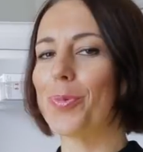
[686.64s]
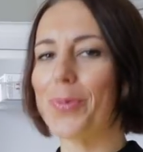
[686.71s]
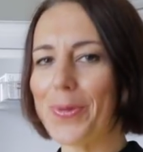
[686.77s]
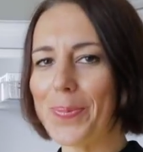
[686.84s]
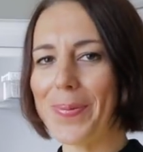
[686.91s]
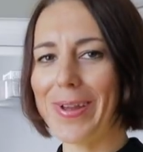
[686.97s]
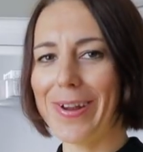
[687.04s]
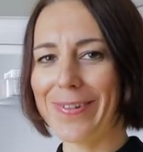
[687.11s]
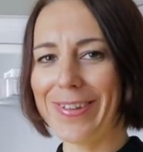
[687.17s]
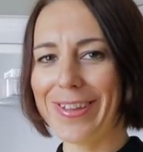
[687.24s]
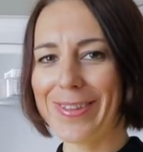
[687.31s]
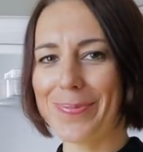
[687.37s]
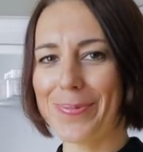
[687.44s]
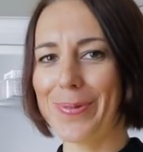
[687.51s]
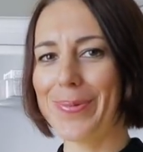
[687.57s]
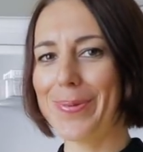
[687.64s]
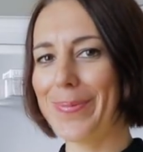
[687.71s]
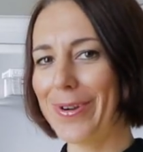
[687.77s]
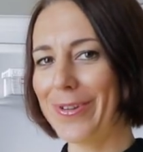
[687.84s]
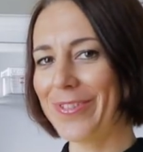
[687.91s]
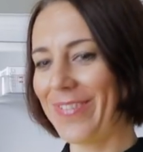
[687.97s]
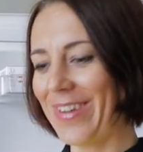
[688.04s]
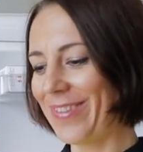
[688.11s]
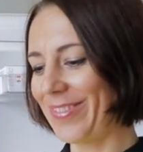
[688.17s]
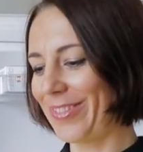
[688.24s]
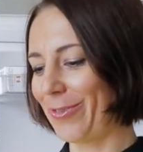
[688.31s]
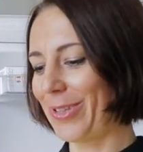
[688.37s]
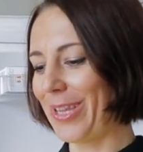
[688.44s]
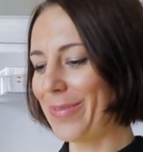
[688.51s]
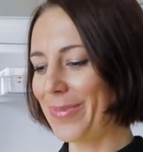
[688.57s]
to prepare it, probably about five
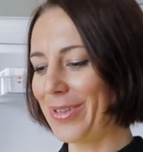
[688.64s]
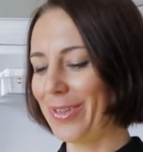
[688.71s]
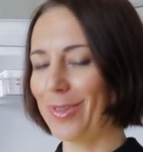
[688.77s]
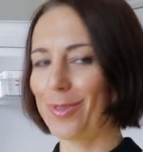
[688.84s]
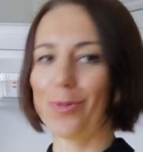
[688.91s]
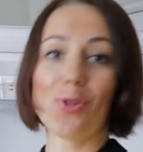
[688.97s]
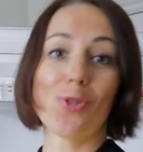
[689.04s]
to 10 minutes,